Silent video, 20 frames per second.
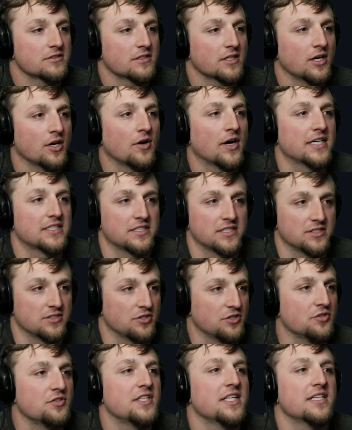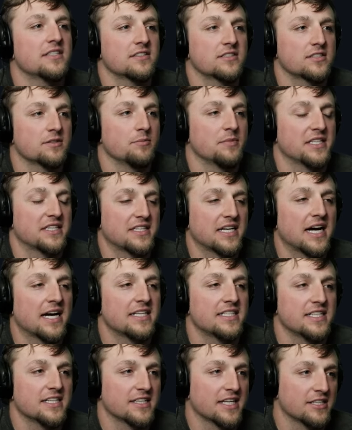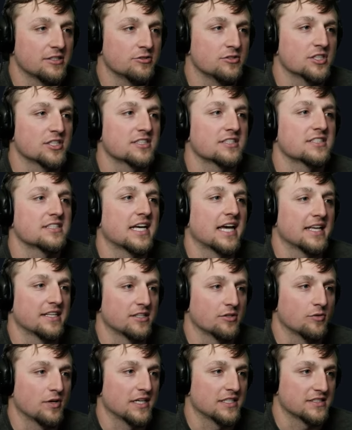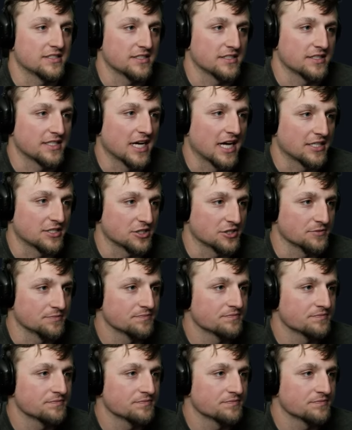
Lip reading: Oh, I see. So you didn't submit the idea that you just said to YC. Got you.